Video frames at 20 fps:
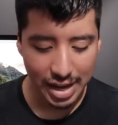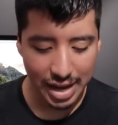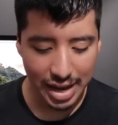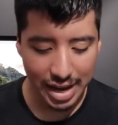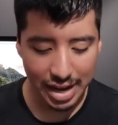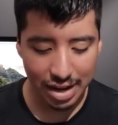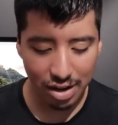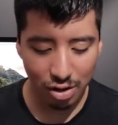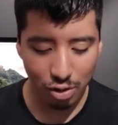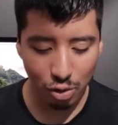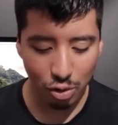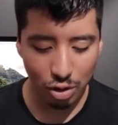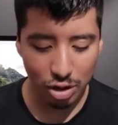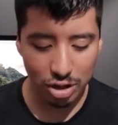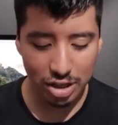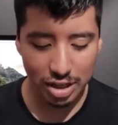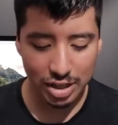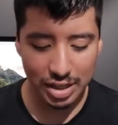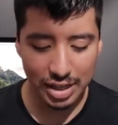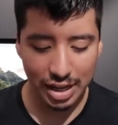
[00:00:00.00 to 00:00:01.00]
And of
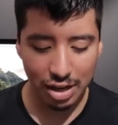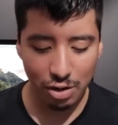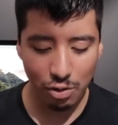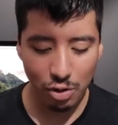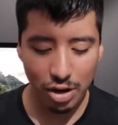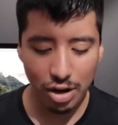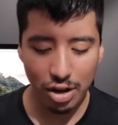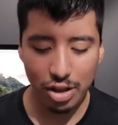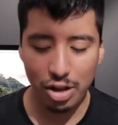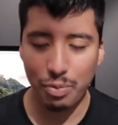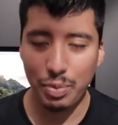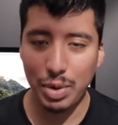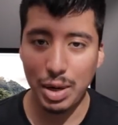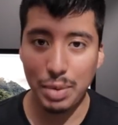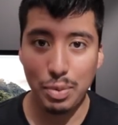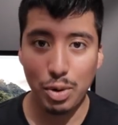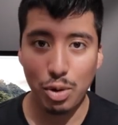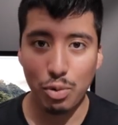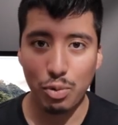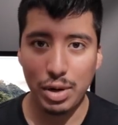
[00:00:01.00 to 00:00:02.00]
course, seeing what other
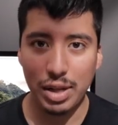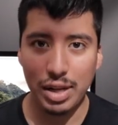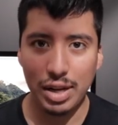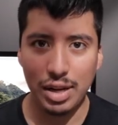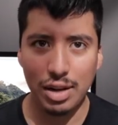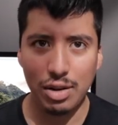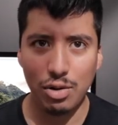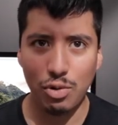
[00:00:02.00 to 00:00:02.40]
people really,